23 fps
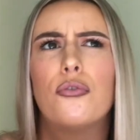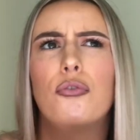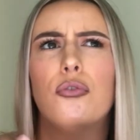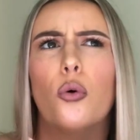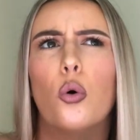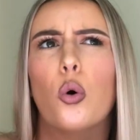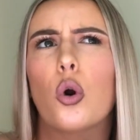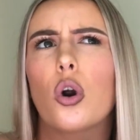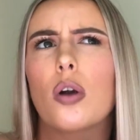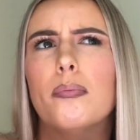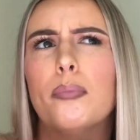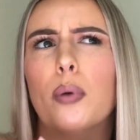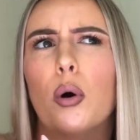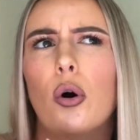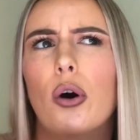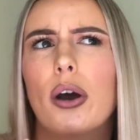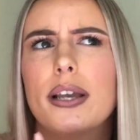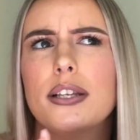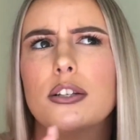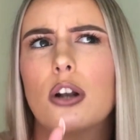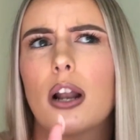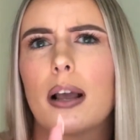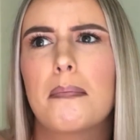Four
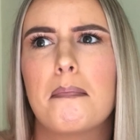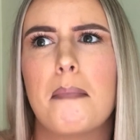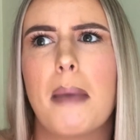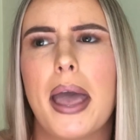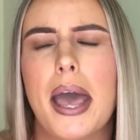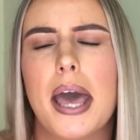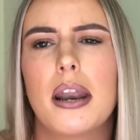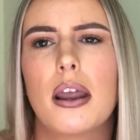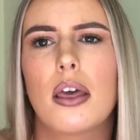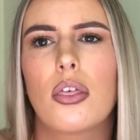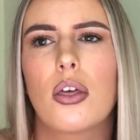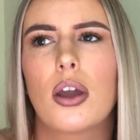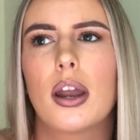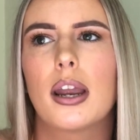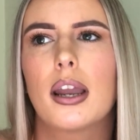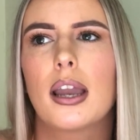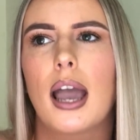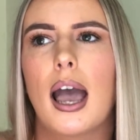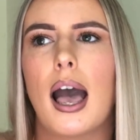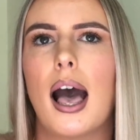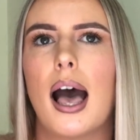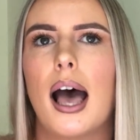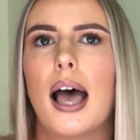boys or like men I
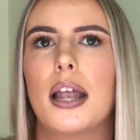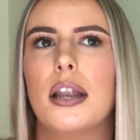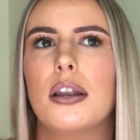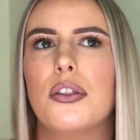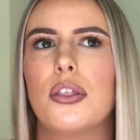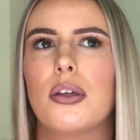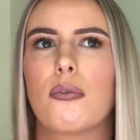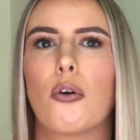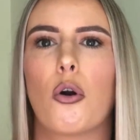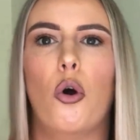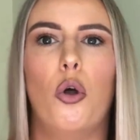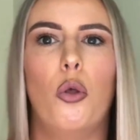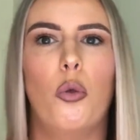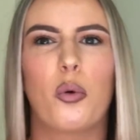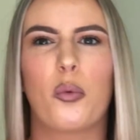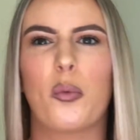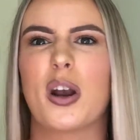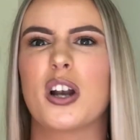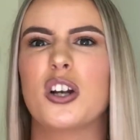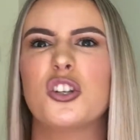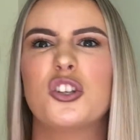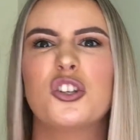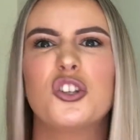think, and they were all
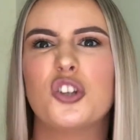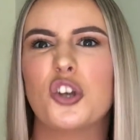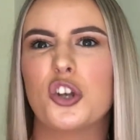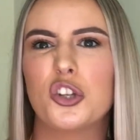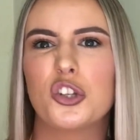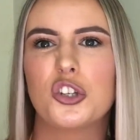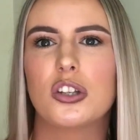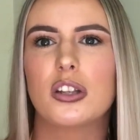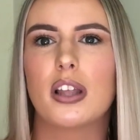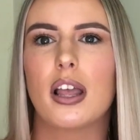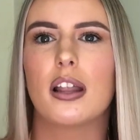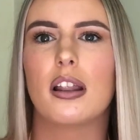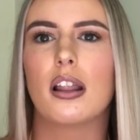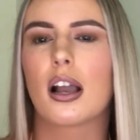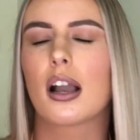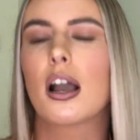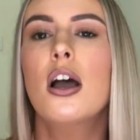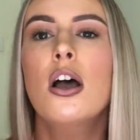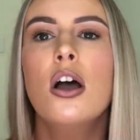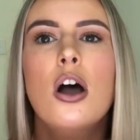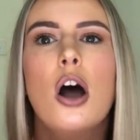wearing suits, and then like